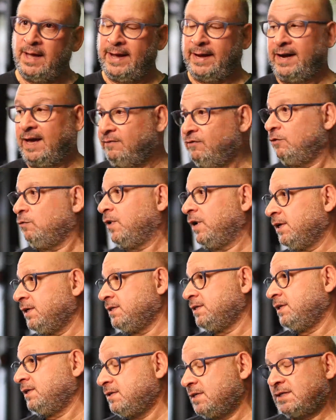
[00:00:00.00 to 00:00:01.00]
And everyone
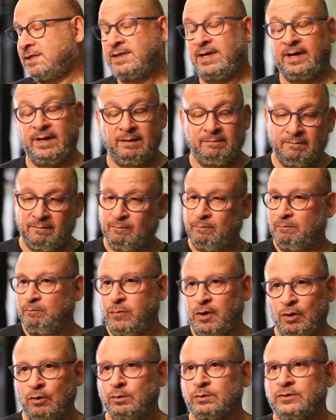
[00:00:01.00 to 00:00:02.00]
is in the same
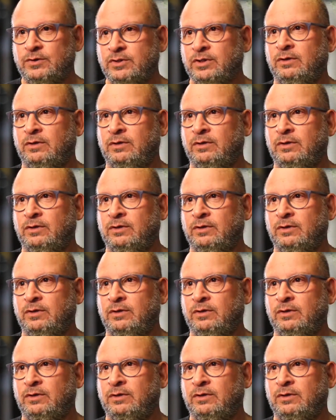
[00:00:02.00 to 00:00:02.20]
boat,